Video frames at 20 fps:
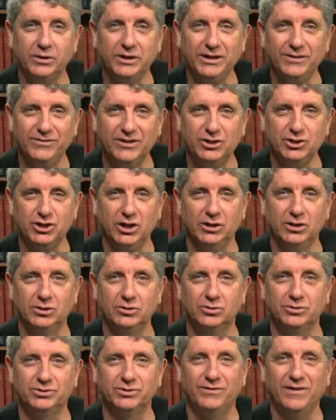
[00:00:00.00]

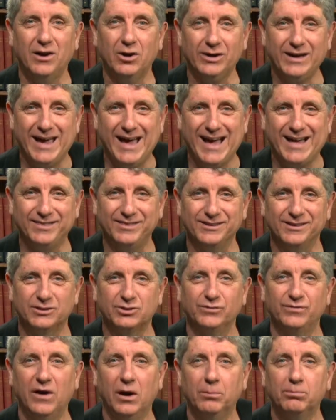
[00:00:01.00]
evangelical, devout Catholic,
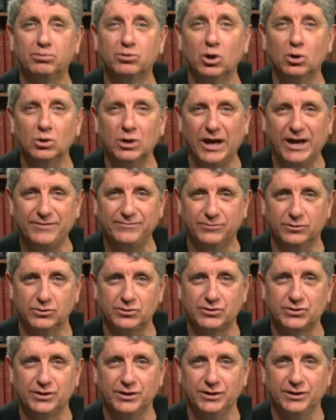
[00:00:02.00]
devout pro
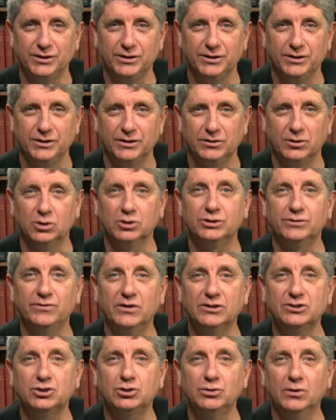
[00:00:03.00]
lifers, those of
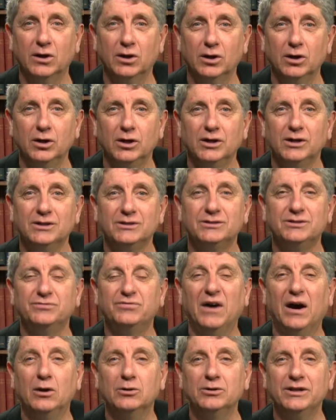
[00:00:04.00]
us who are
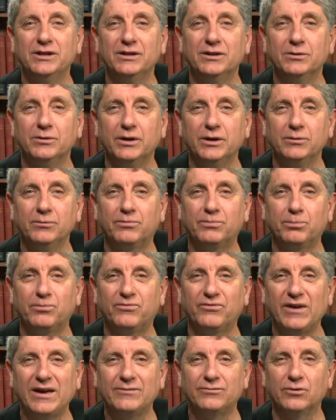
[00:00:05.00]
devoutly in, in
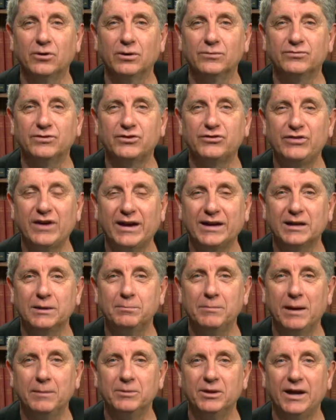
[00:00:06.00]
favor of the Second
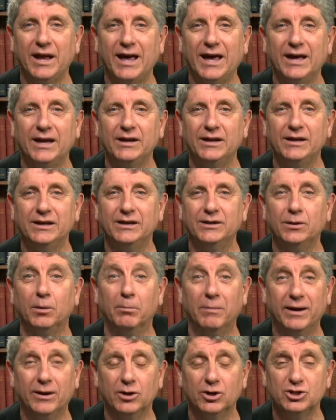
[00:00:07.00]
Amendment and in
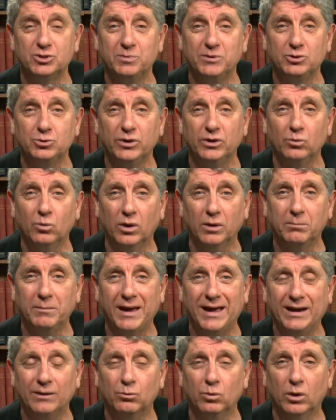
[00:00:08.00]
marriage between one
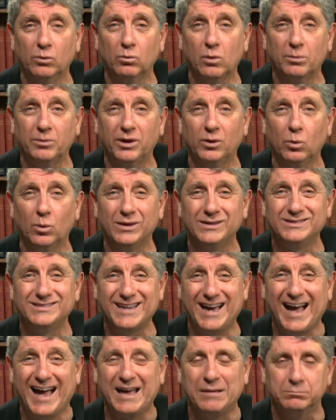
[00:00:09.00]
man and one woman at one
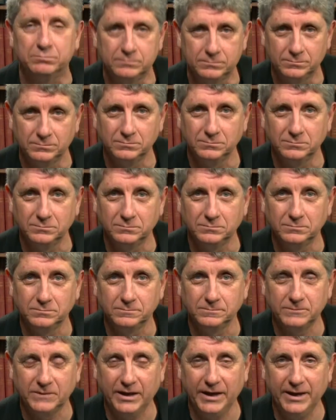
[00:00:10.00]
time.
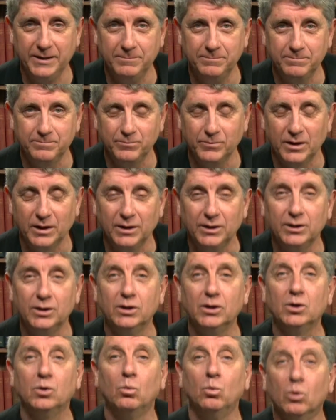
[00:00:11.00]
Okay?
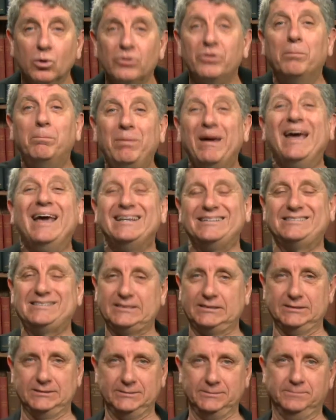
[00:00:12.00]
We're the
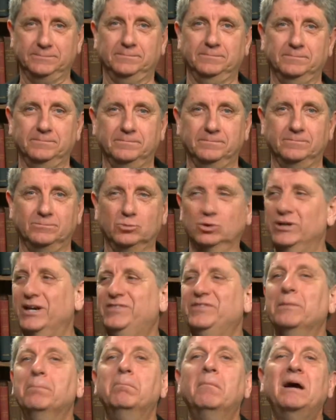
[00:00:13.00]
base. We're not
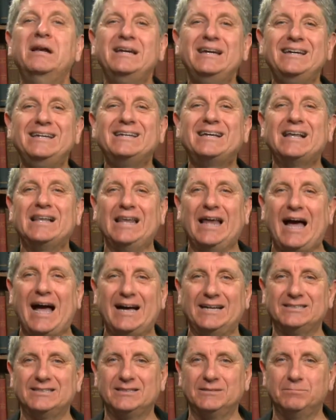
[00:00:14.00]
the moneyed class